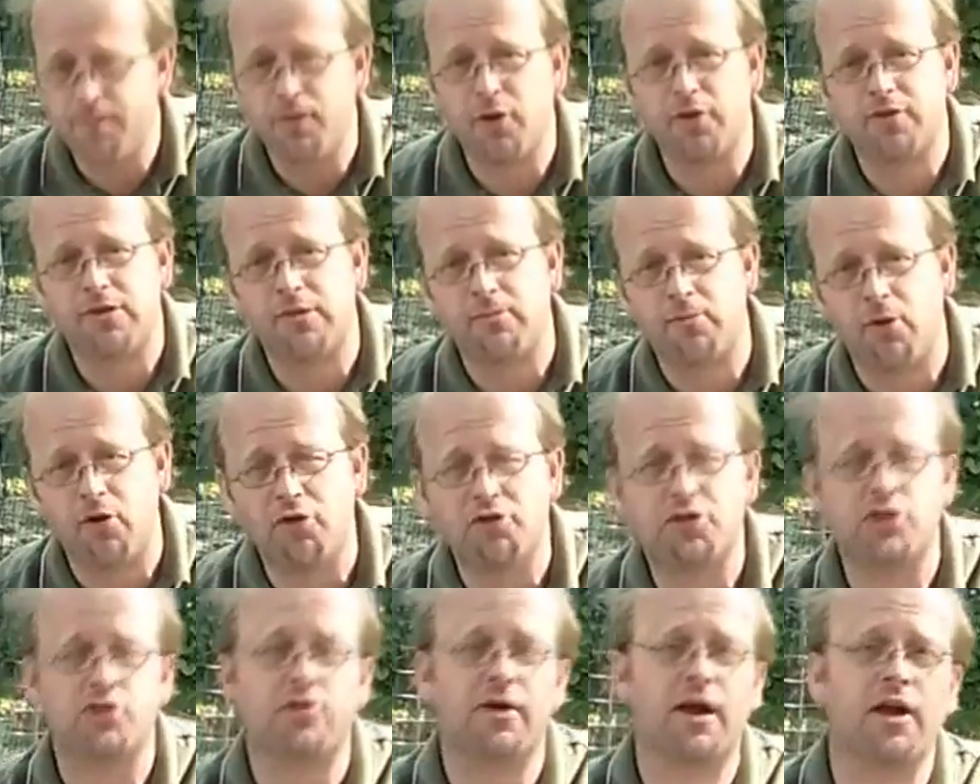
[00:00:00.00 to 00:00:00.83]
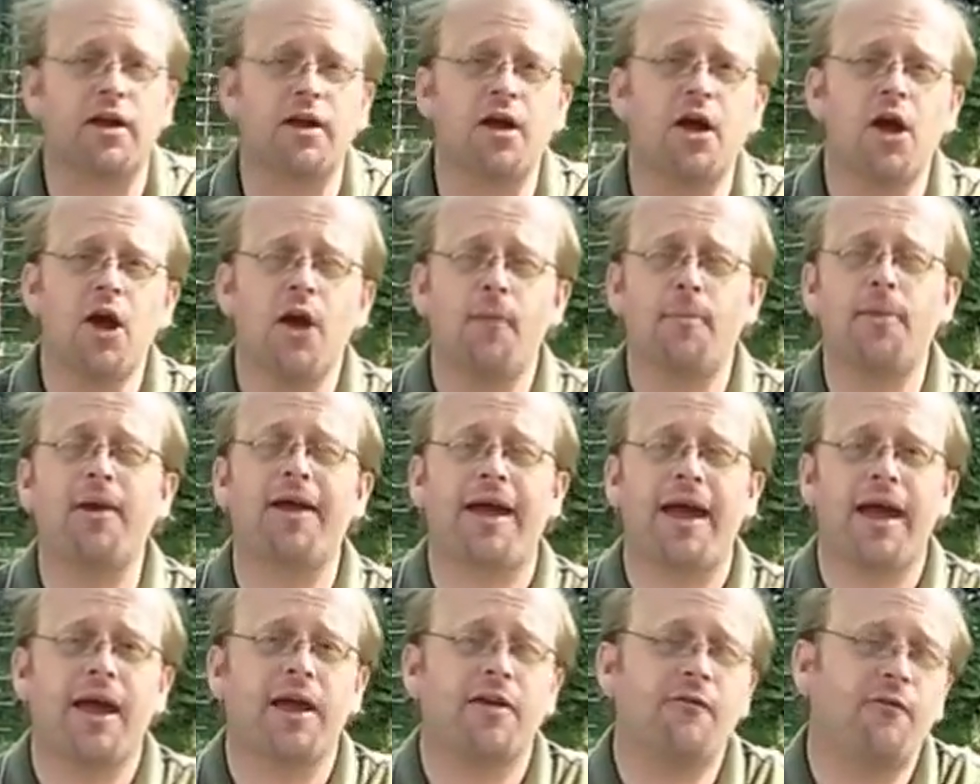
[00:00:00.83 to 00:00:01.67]
we put the mulch around it,
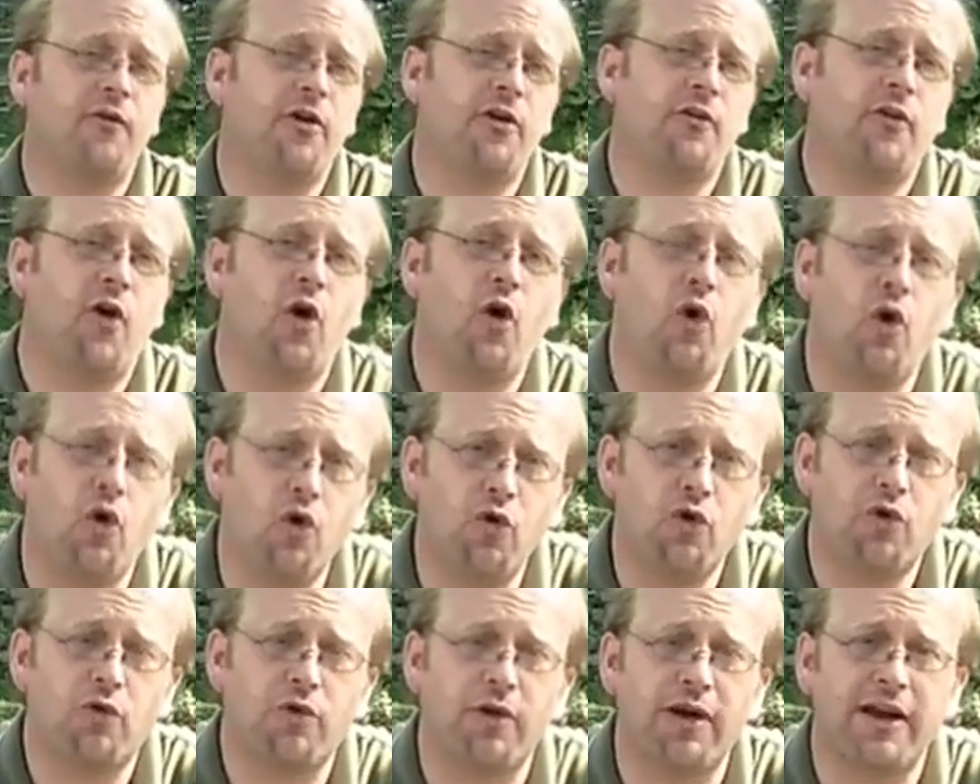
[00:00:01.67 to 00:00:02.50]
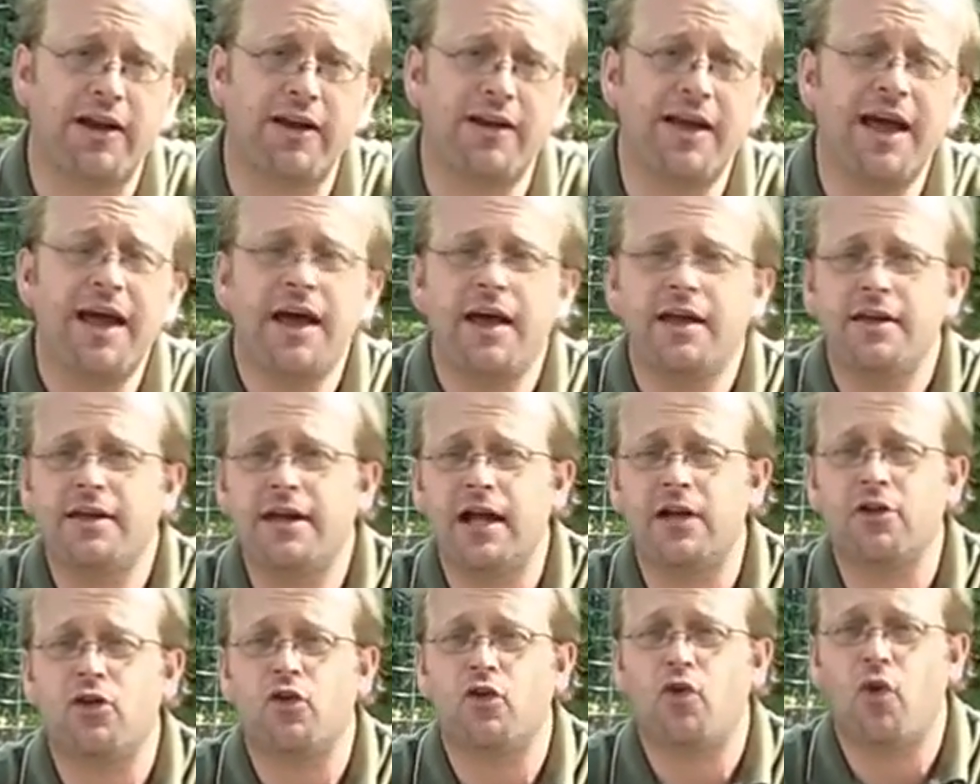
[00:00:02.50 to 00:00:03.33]
put a handful of whole grain
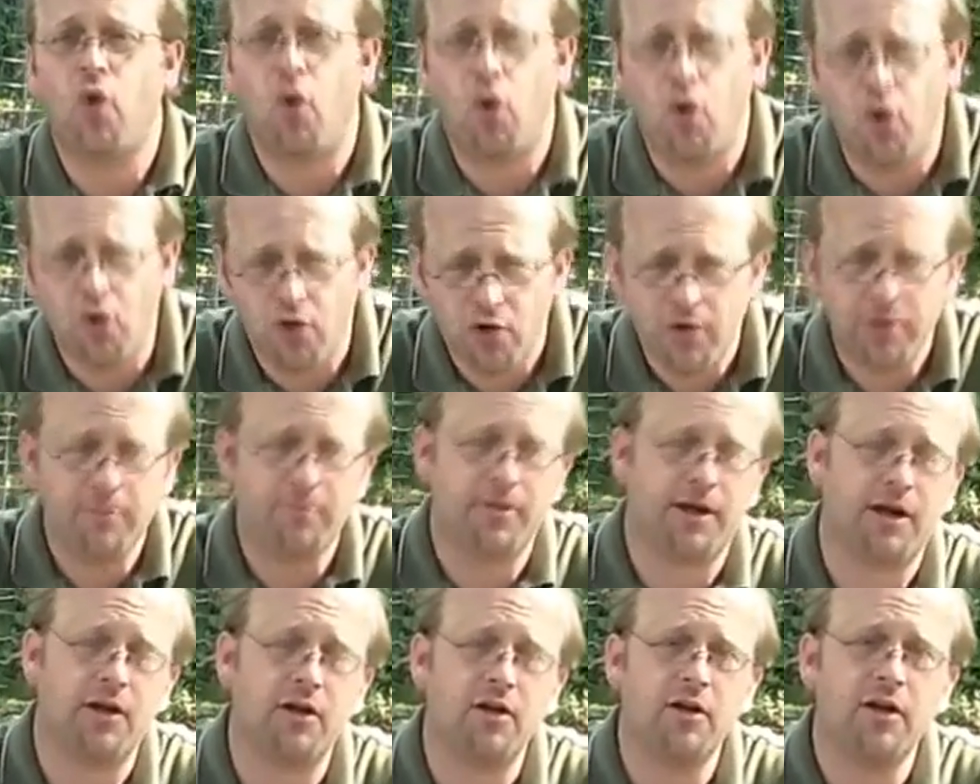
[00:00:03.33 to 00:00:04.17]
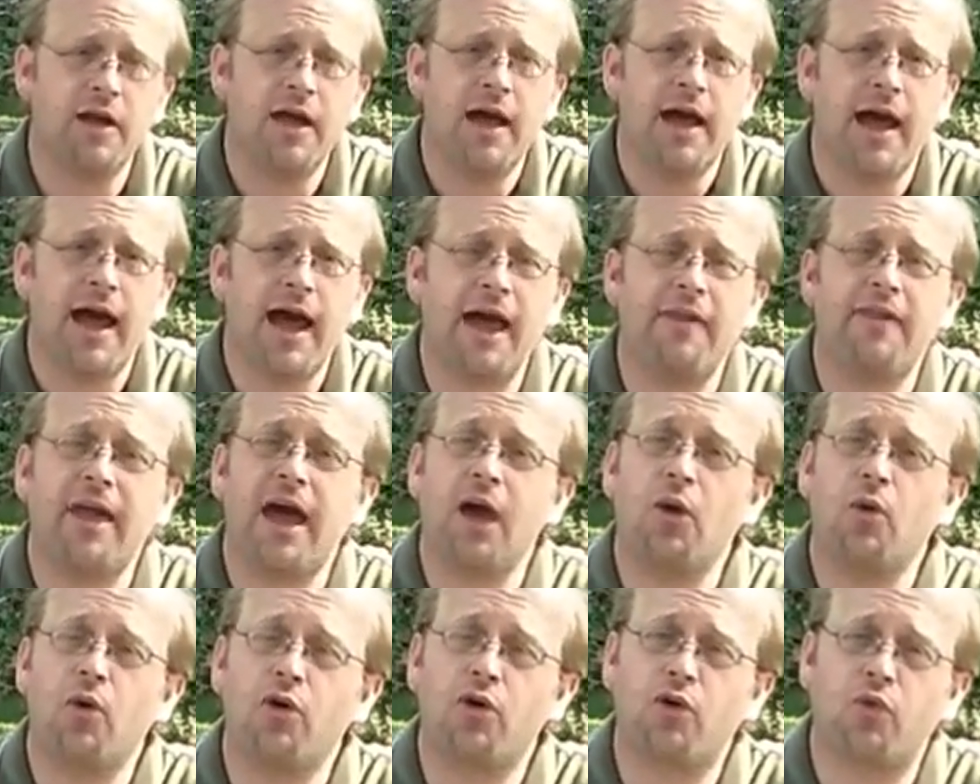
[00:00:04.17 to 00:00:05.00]
yellow cornmeal,
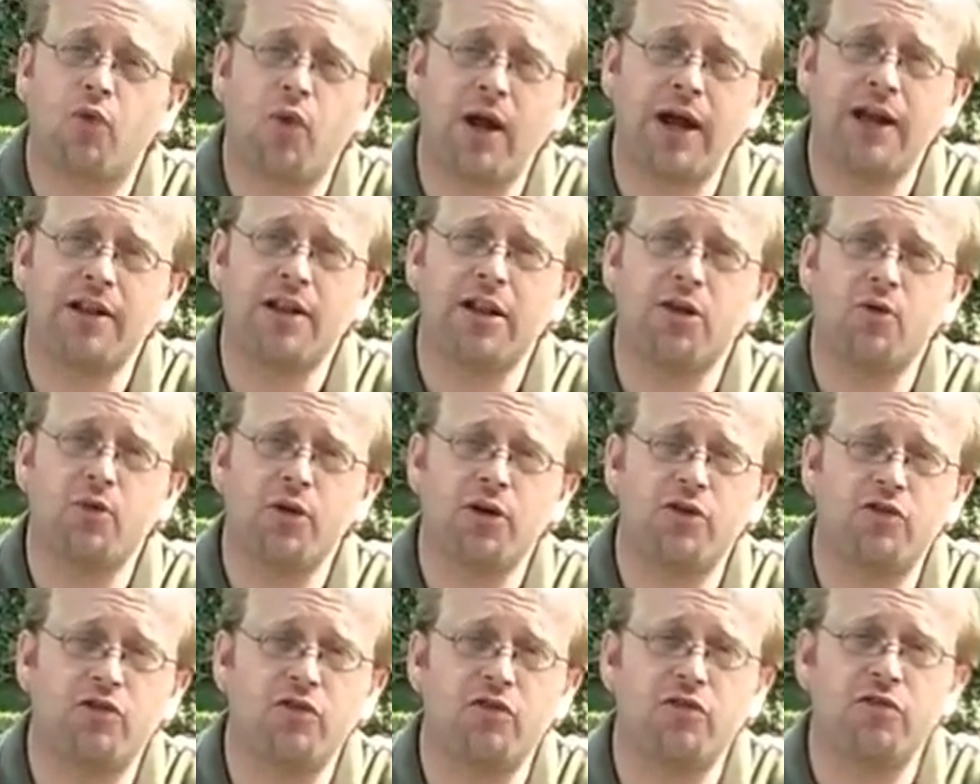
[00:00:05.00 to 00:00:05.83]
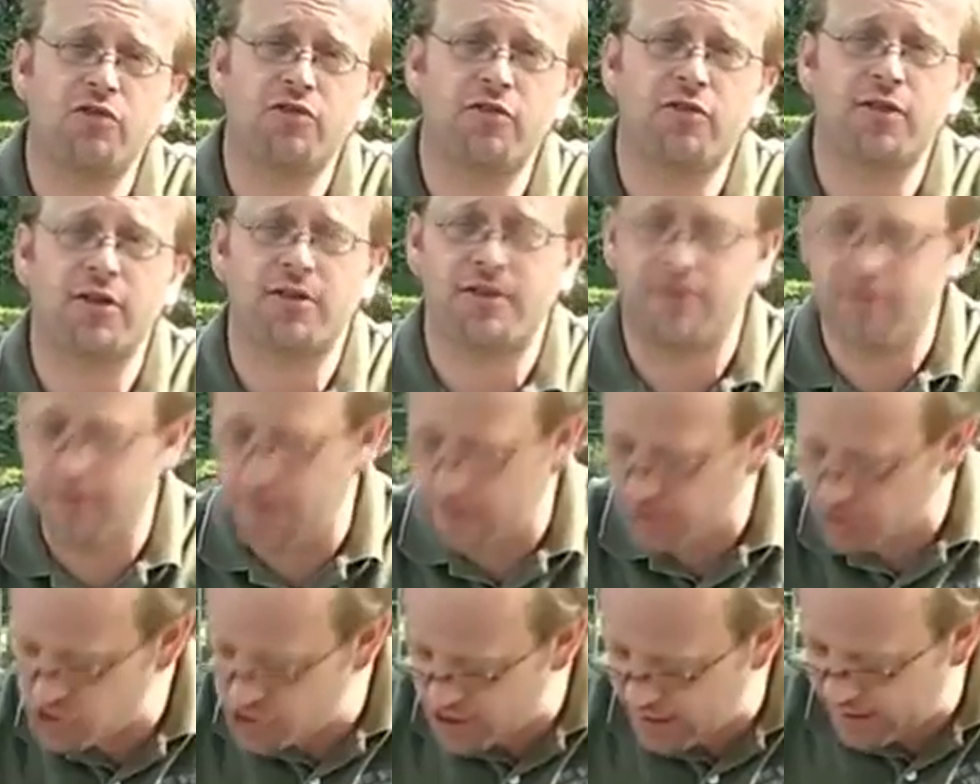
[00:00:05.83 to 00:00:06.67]
and that will greatly reduce the,
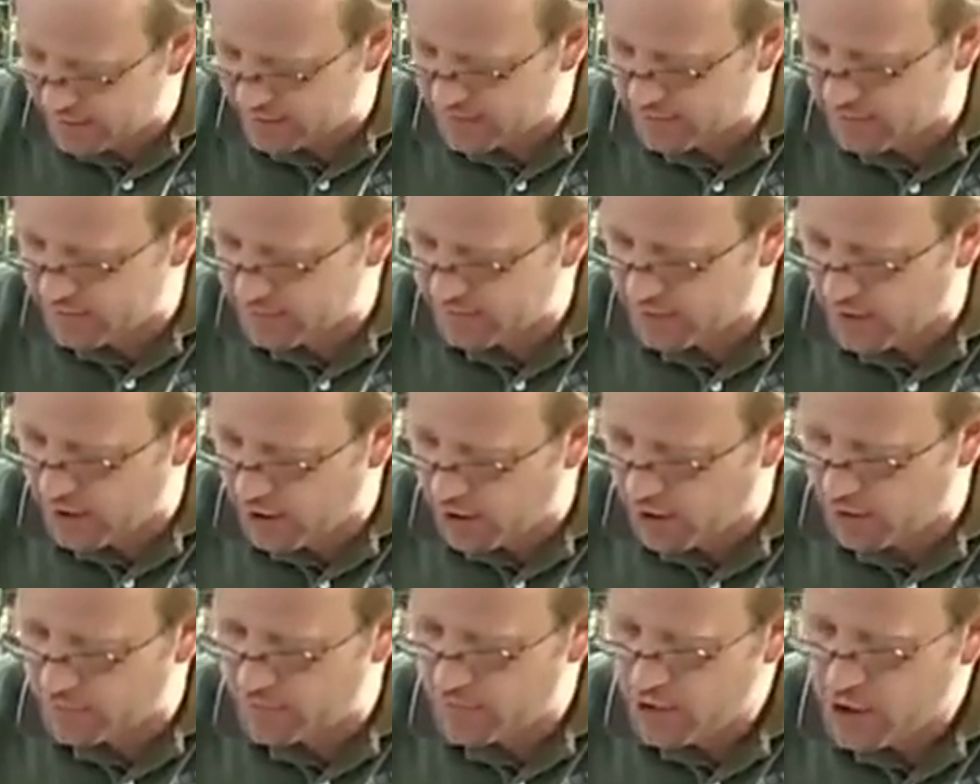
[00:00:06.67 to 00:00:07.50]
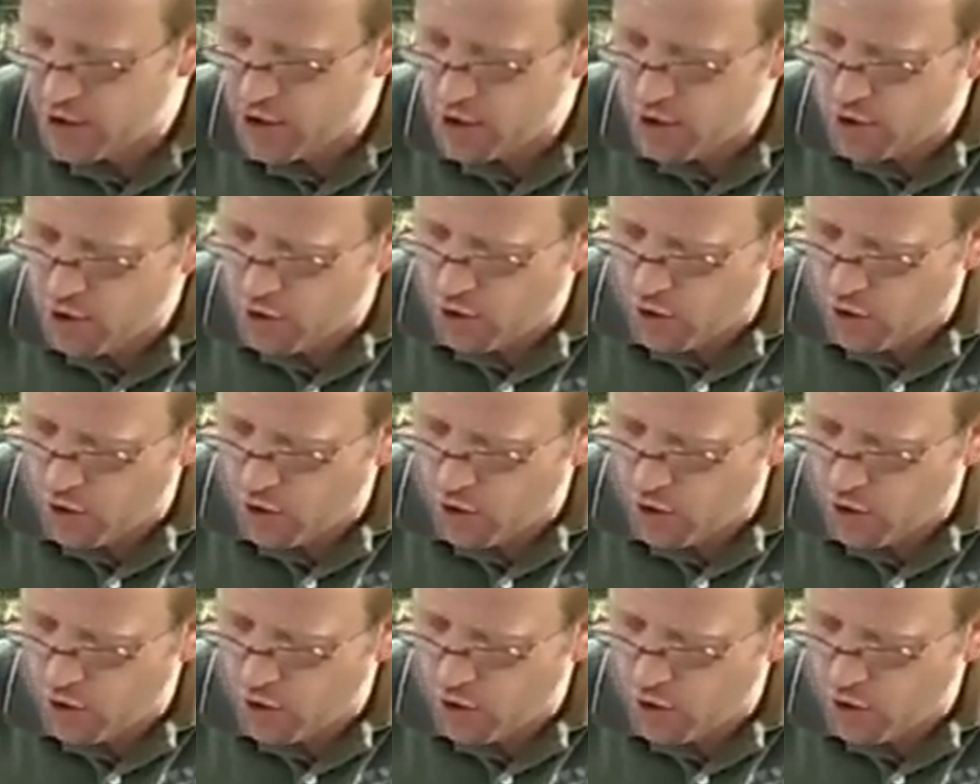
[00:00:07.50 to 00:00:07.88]
the chances of